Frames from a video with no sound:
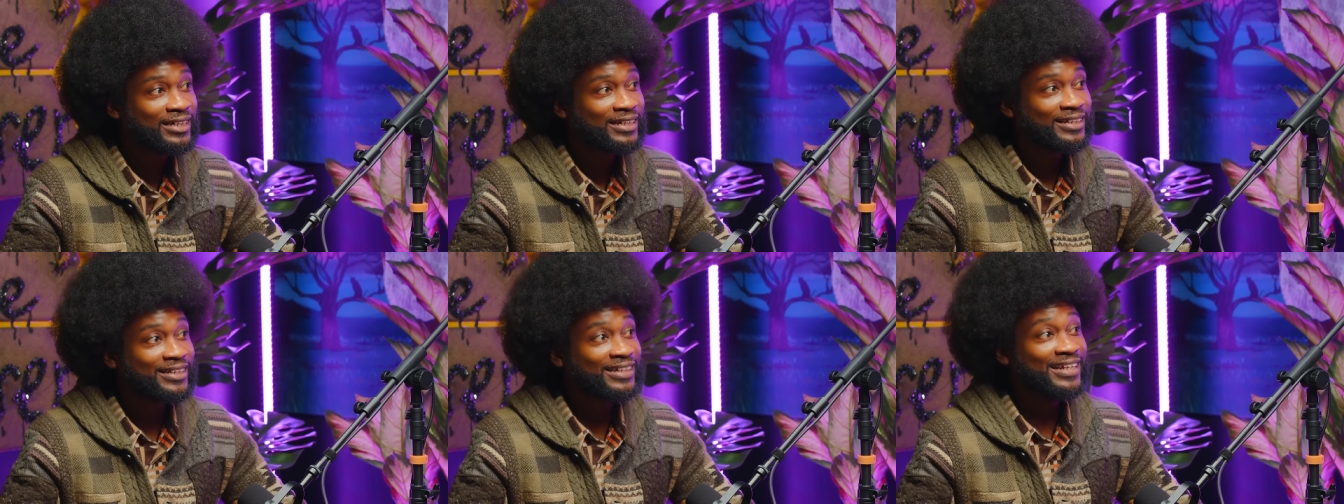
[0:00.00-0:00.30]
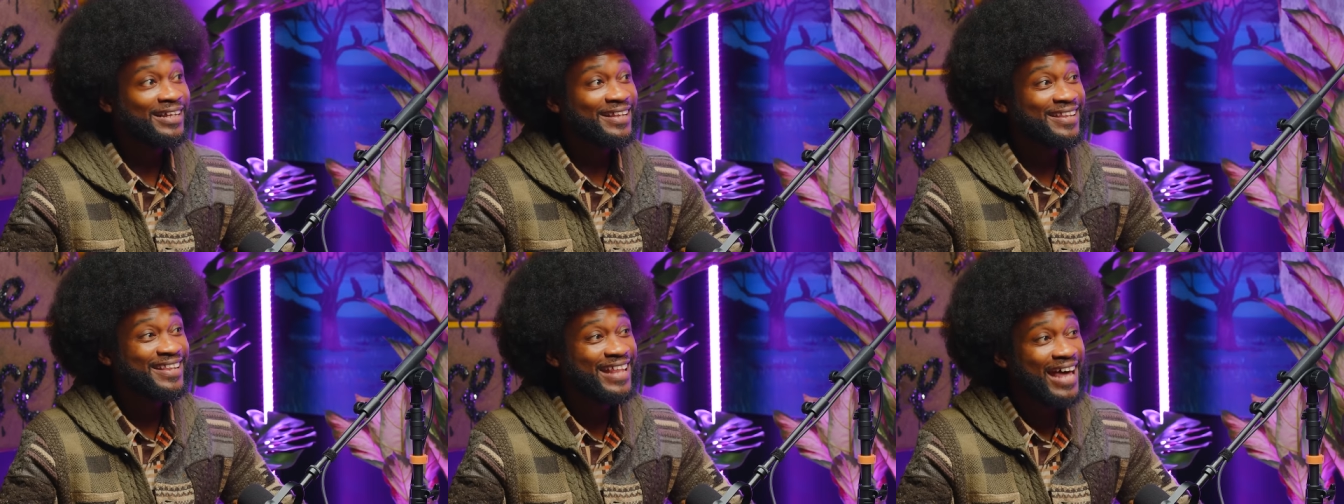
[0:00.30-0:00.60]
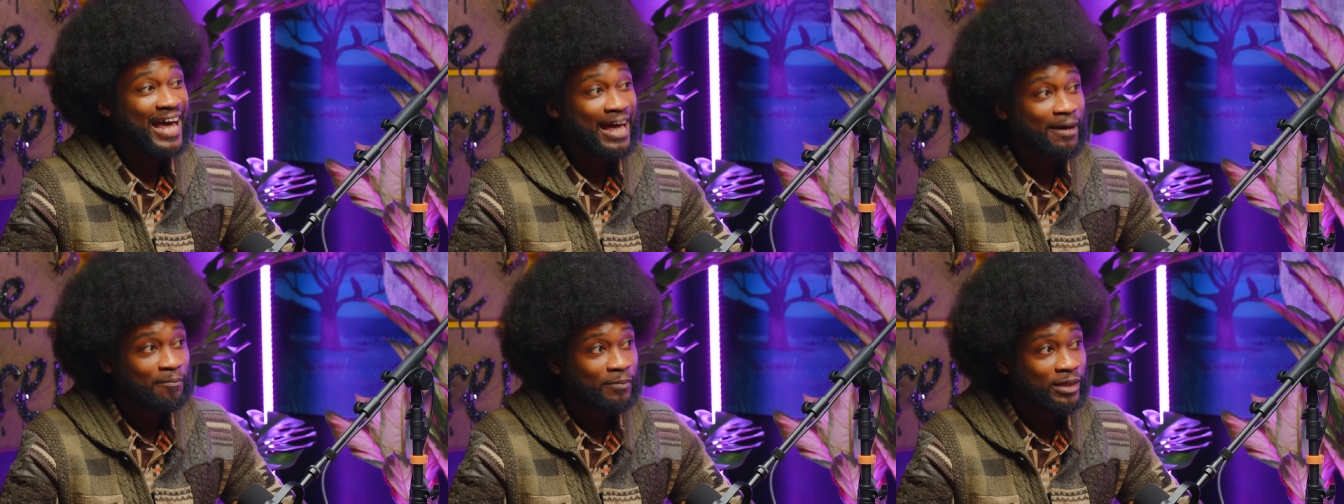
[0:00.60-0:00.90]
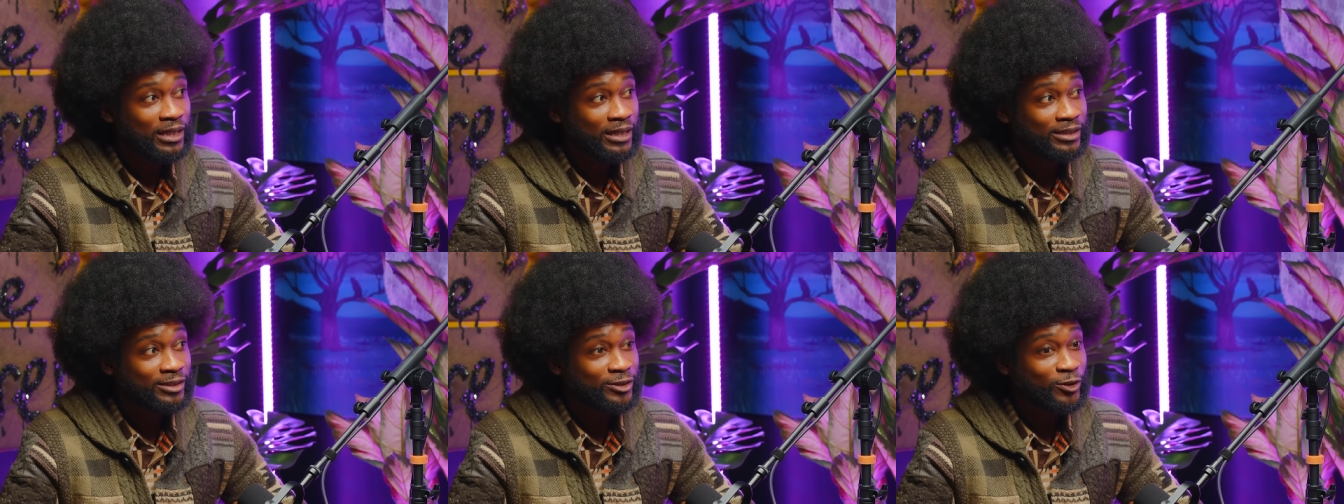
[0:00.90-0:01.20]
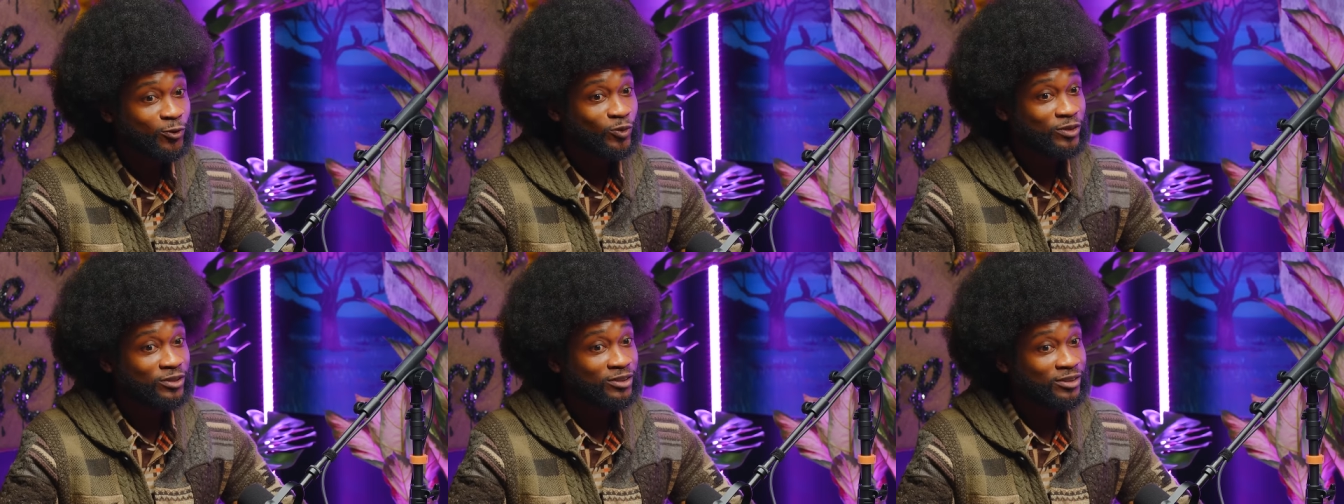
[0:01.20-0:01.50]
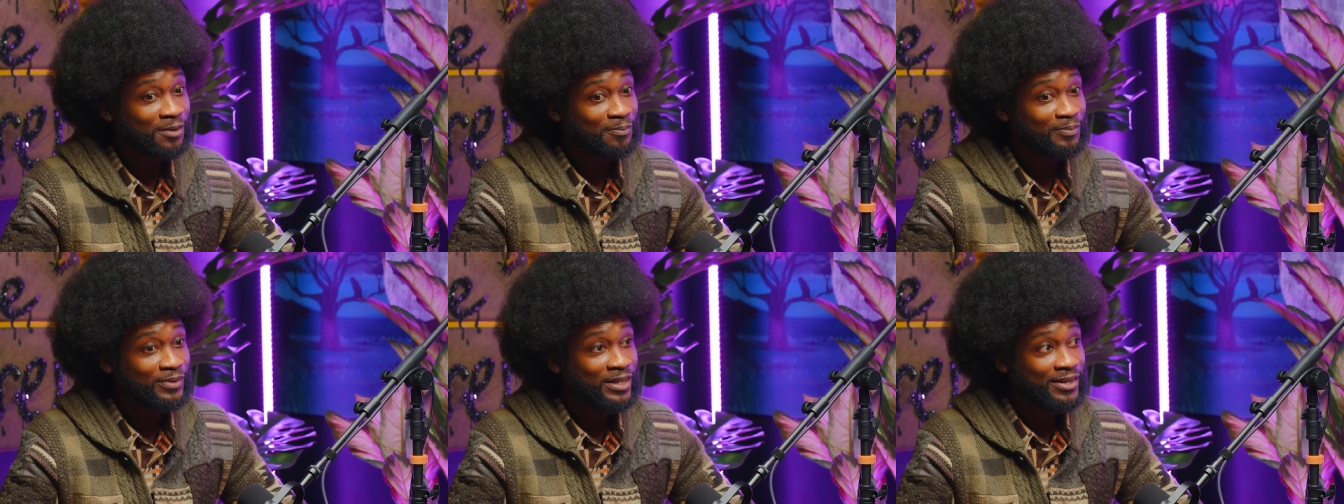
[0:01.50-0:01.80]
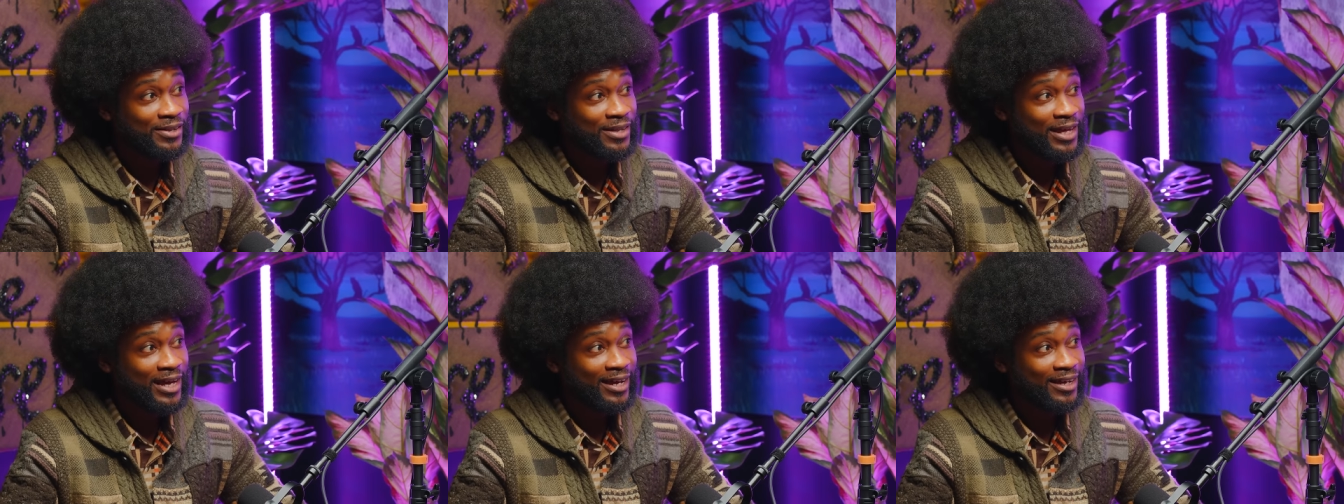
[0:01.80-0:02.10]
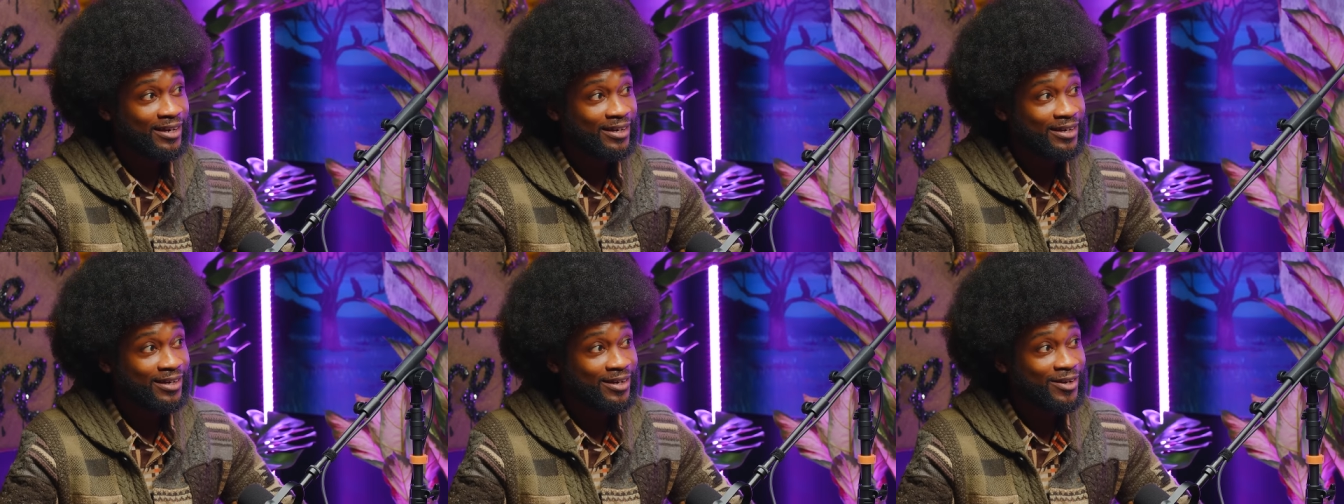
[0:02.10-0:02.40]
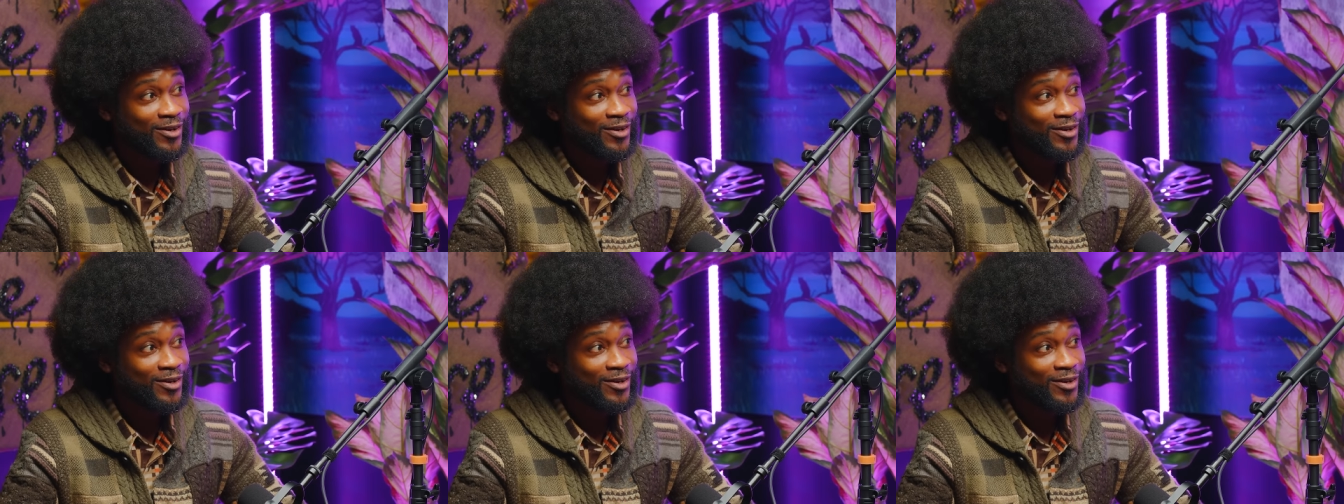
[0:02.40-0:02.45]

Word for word: then that means it was something that